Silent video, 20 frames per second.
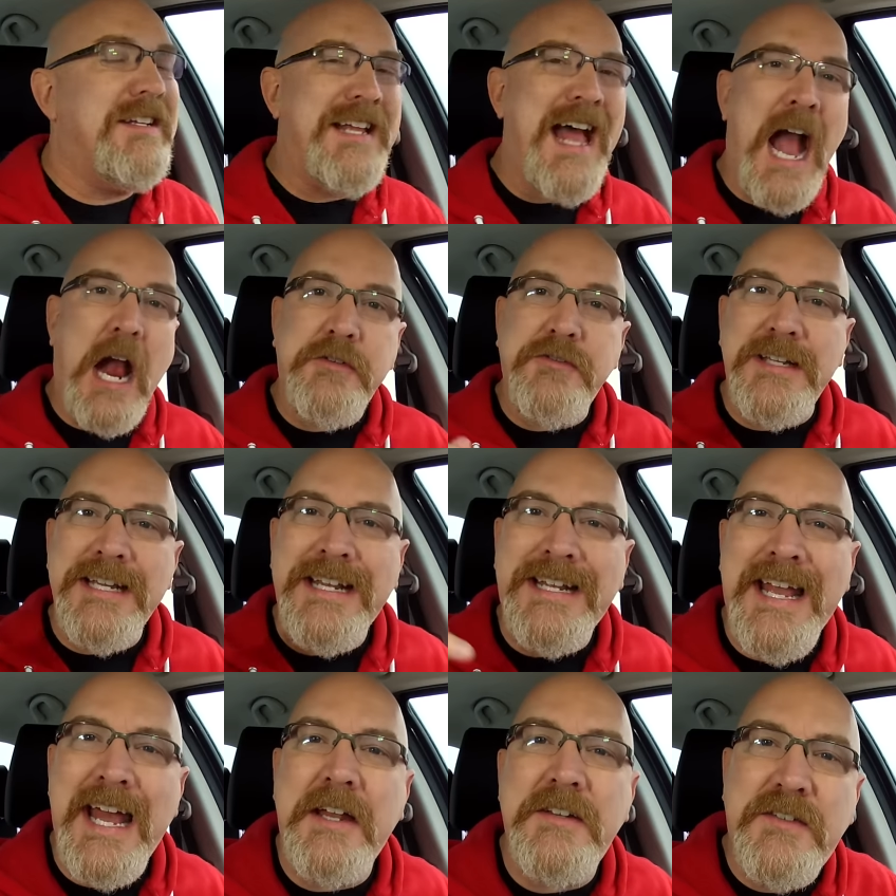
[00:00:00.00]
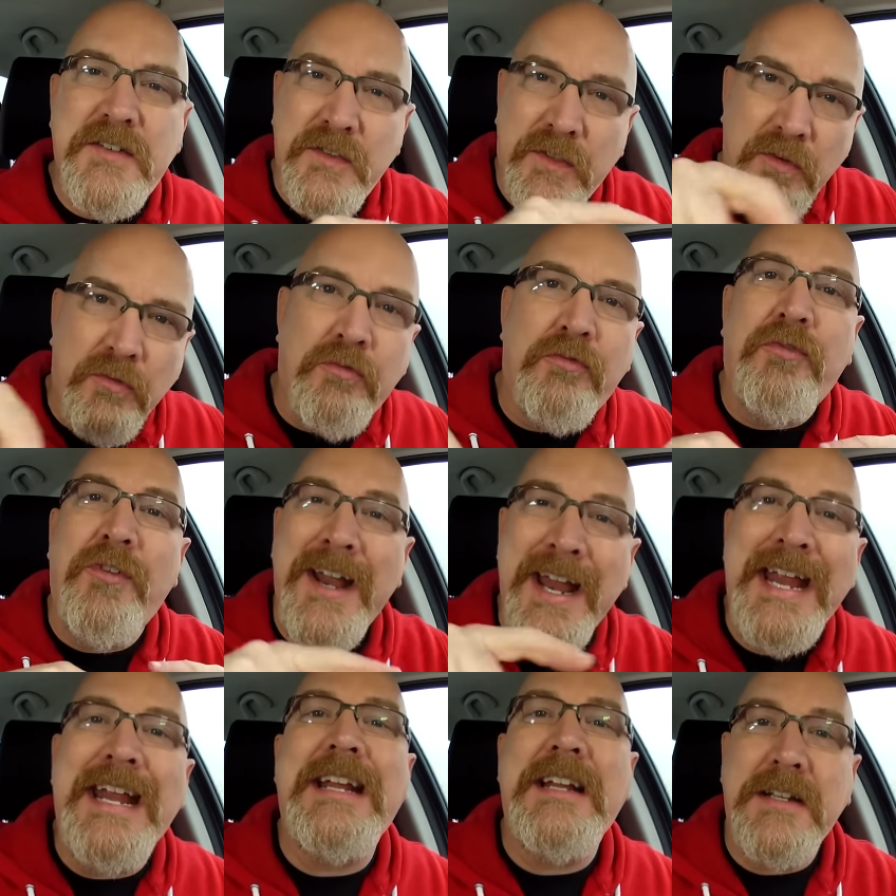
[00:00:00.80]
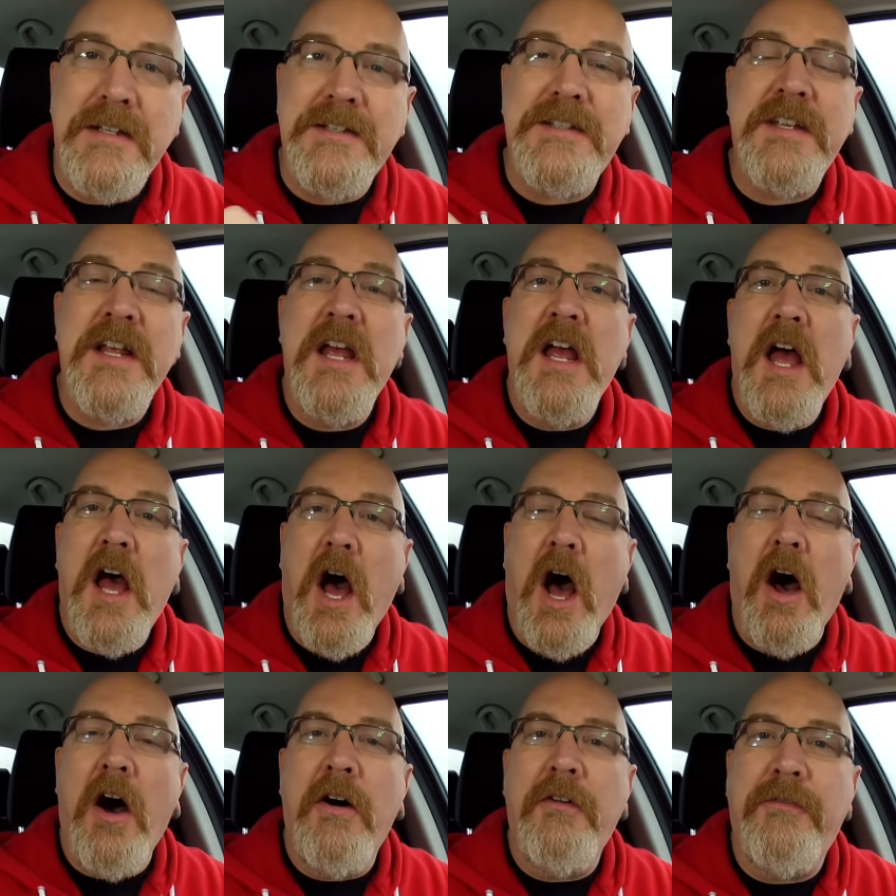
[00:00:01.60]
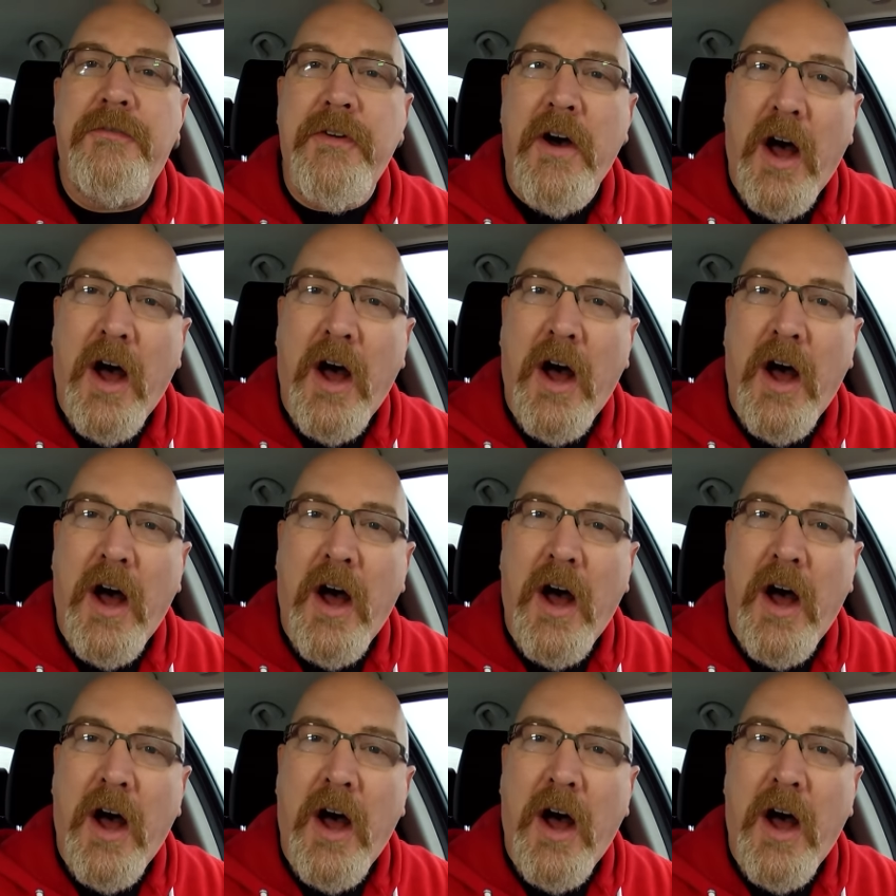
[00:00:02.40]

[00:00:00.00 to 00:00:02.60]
to actually get to the rings of